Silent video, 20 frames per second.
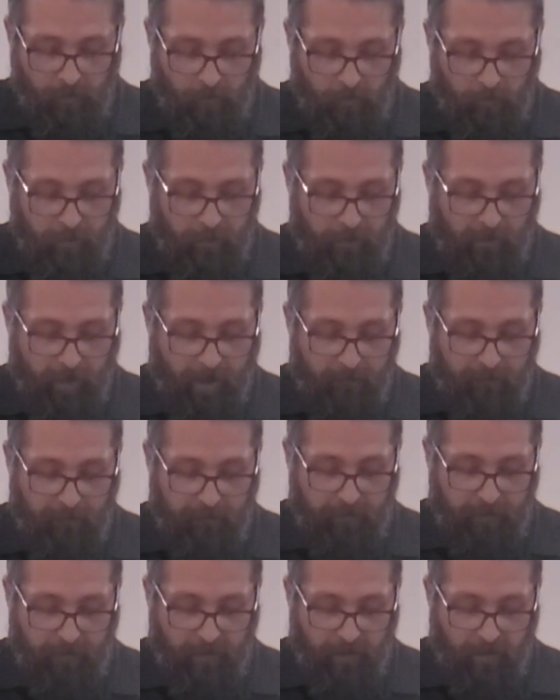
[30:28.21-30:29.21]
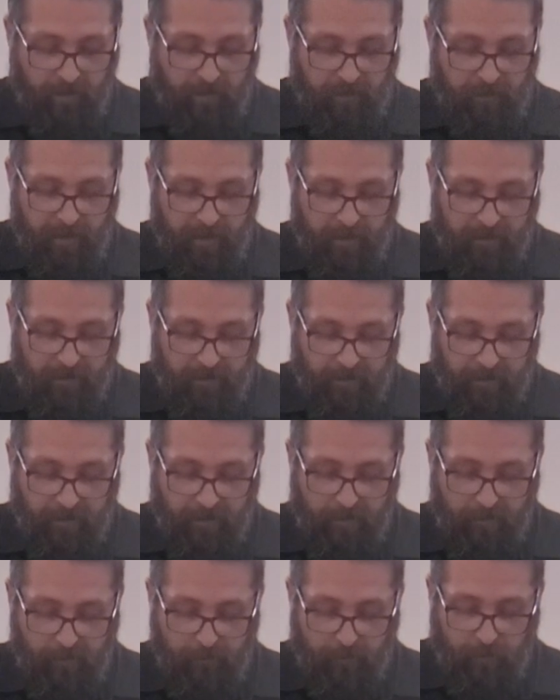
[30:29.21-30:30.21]
We grab for the cosmetic
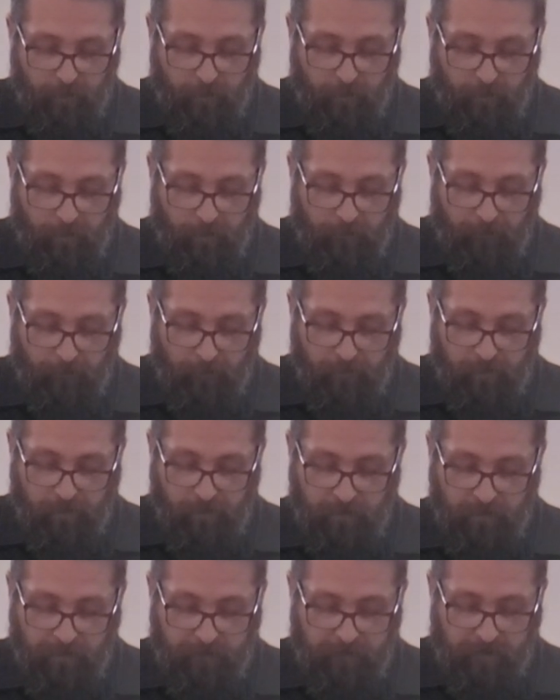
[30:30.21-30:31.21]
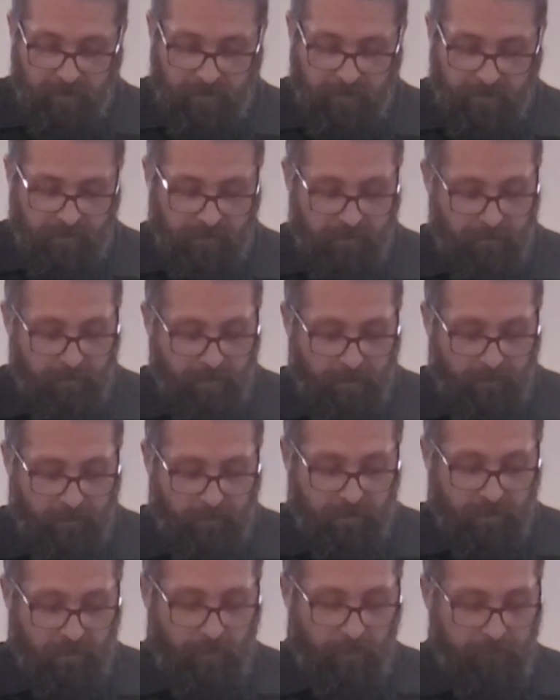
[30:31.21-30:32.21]
kit and put on our virtuous face to make
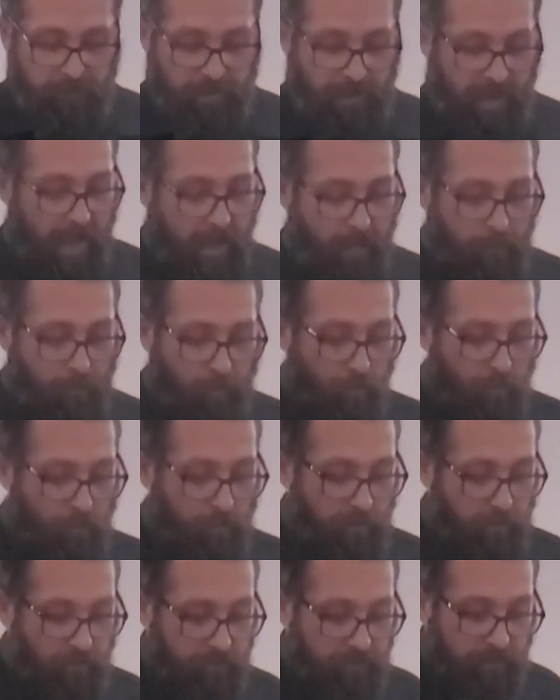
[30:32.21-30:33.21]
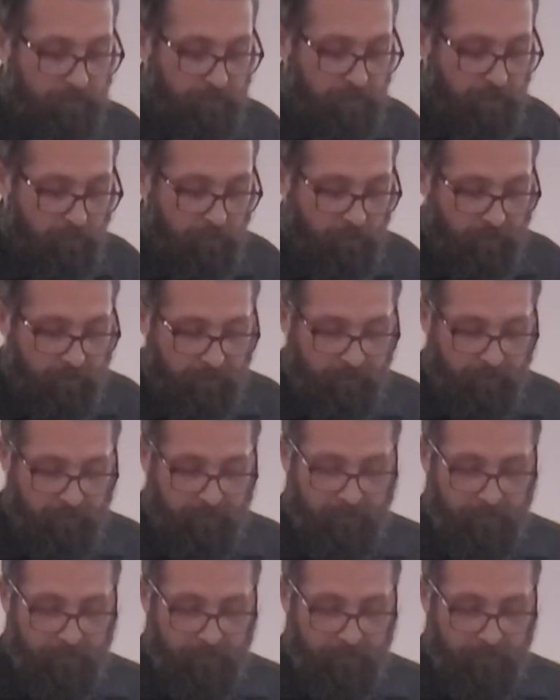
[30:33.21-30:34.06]
ourselves admirable in public.